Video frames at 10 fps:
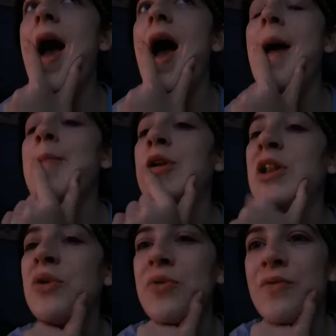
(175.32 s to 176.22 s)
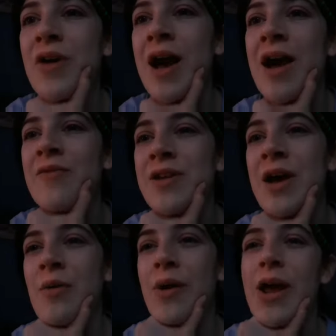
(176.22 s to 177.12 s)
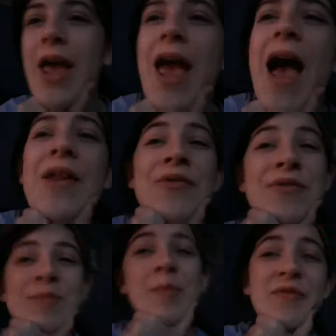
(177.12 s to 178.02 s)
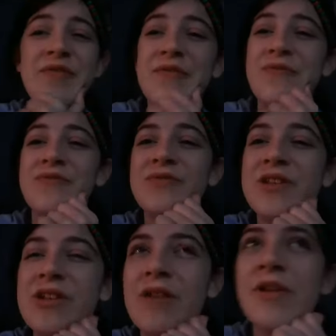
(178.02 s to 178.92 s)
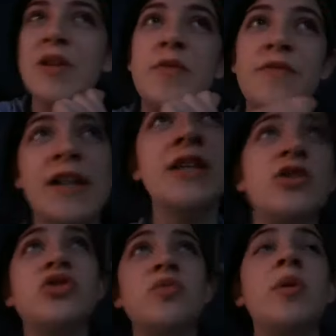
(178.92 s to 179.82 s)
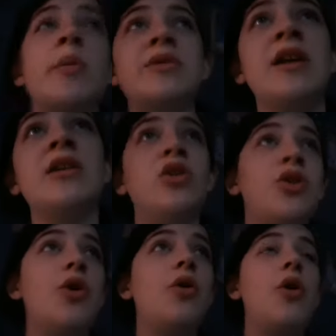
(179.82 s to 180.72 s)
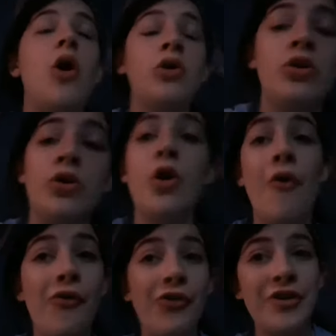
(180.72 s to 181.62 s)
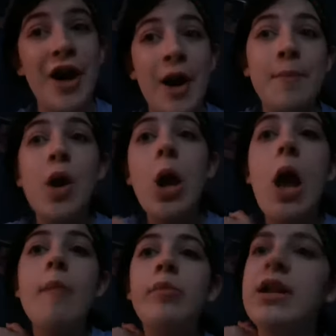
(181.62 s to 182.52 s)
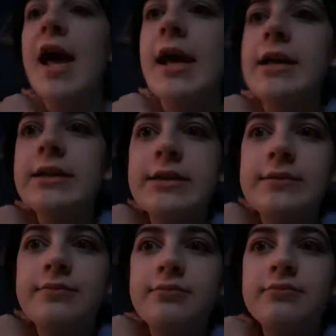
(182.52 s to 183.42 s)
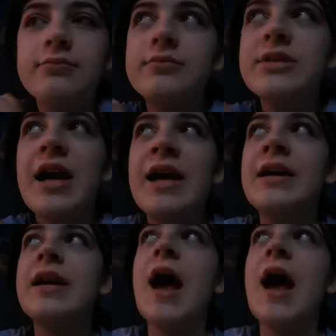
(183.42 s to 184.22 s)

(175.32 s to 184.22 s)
I'm alone for half an hour. I know this probably feels like really pathetic because some people stay alone all the time, but like I